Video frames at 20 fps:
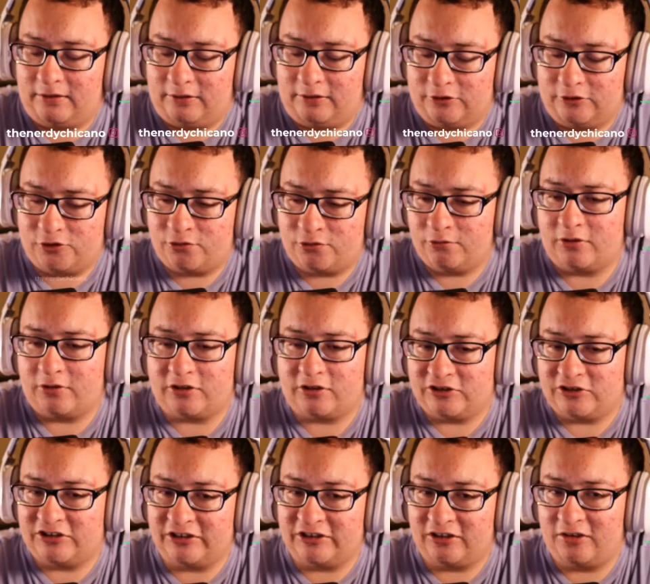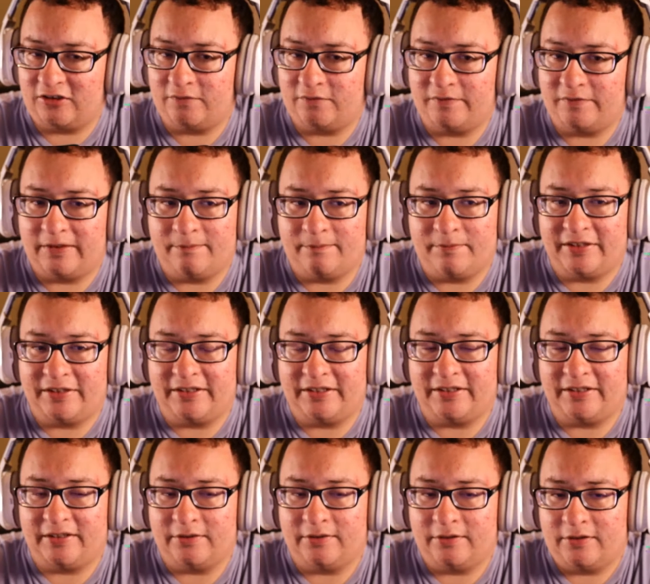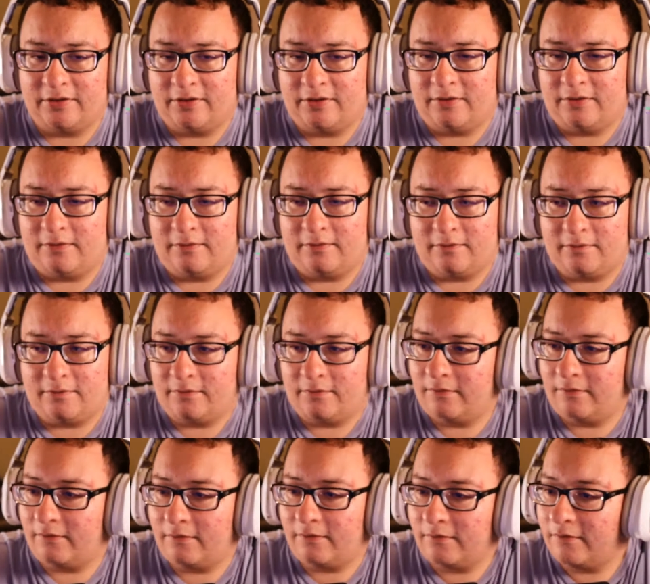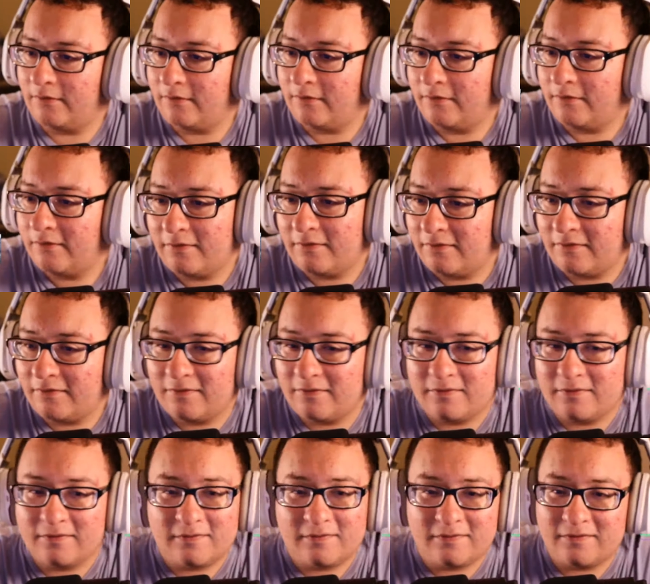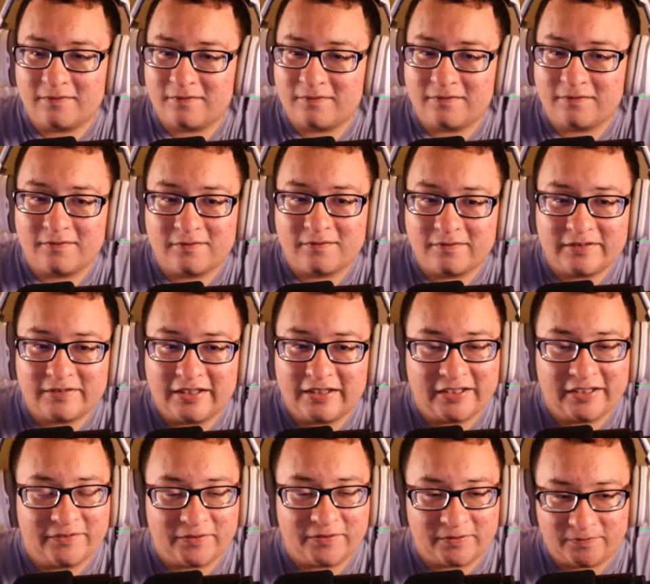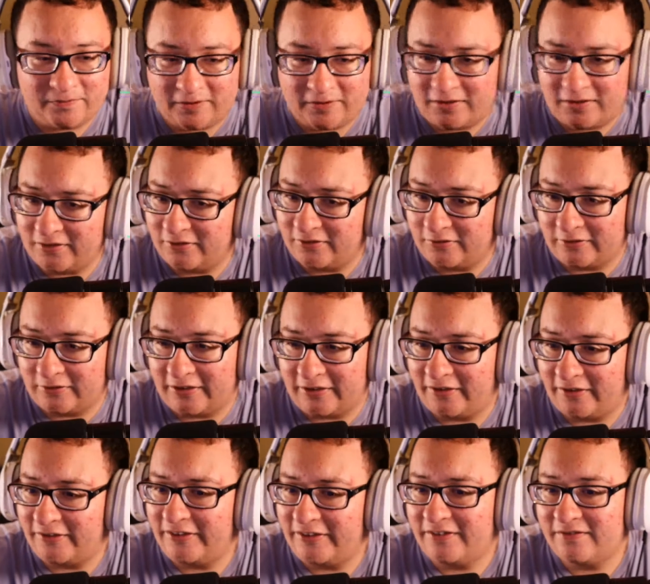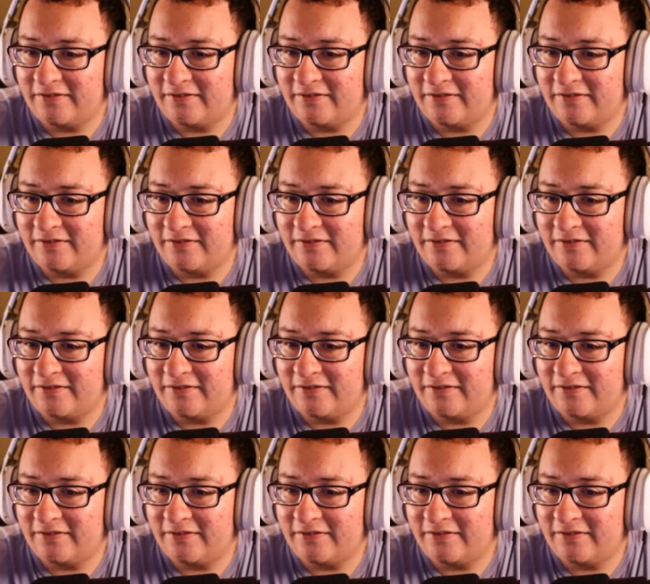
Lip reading: true to herself and be. God damn! Thank you for the follow, Harry.